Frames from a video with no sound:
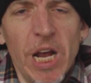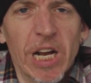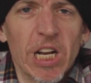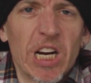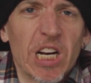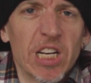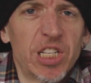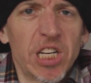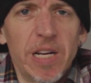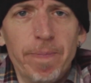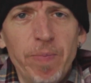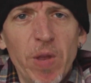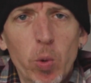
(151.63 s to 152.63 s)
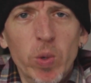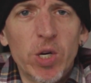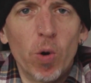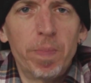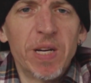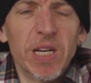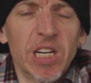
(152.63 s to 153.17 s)
And like I said, we're
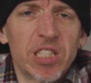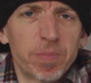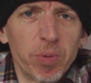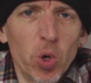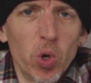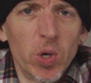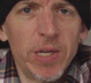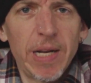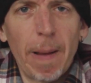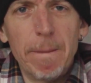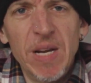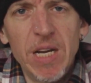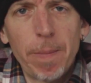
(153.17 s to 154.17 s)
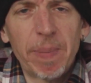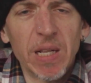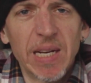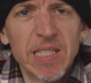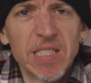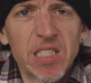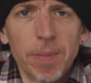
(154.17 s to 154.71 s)
going to be exploring and
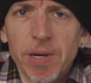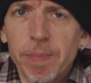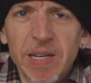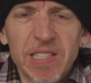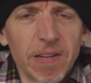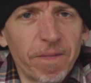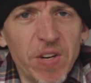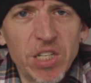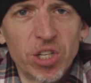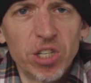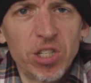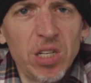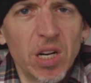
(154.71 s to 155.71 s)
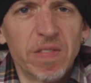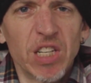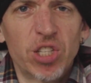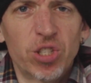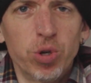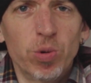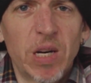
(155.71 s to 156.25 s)
manipulating some of the basic features of
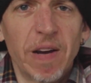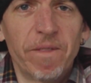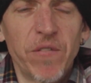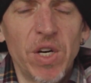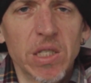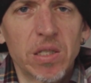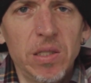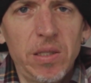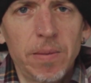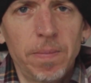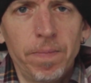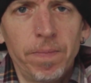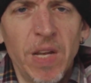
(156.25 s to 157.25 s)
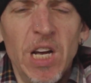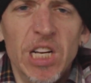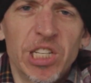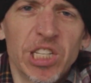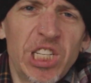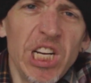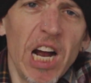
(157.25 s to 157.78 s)
these toolkit functions
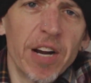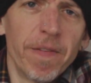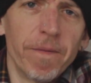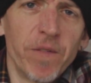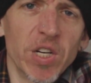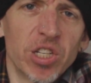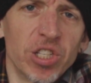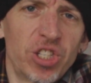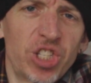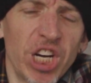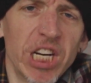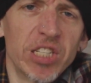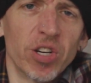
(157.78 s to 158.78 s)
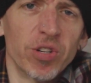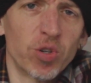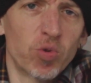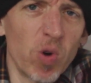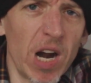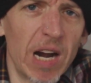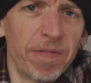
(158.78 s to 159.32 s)
to see how them functions change on a
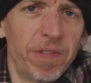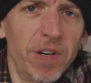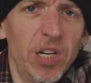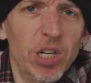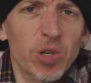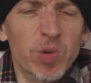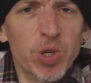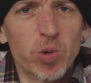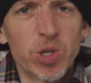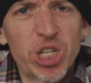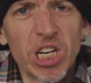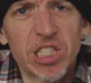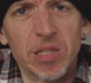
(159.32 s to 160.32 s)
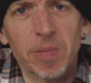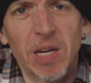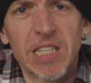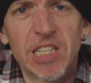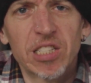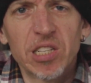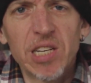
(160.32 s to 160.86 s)
graph when you adjust them like
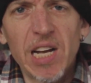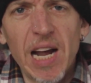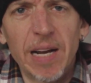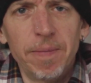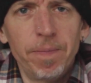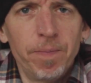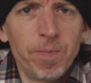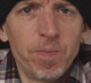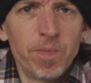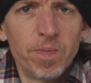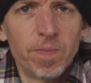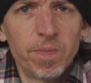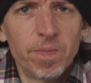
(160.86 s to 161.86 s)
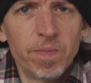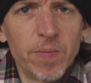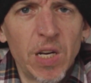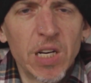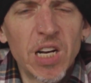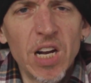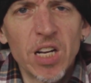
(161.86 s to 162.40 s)
this or that.
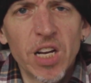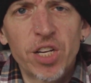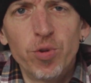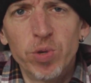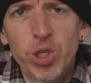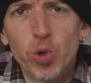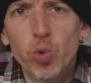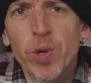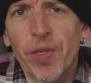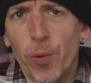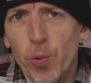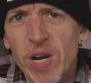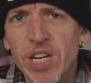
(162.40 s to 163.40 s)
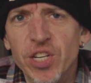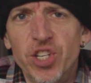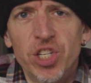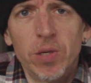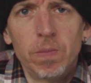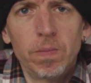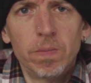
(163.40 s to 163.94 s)
Kind of like you would do with a wrench.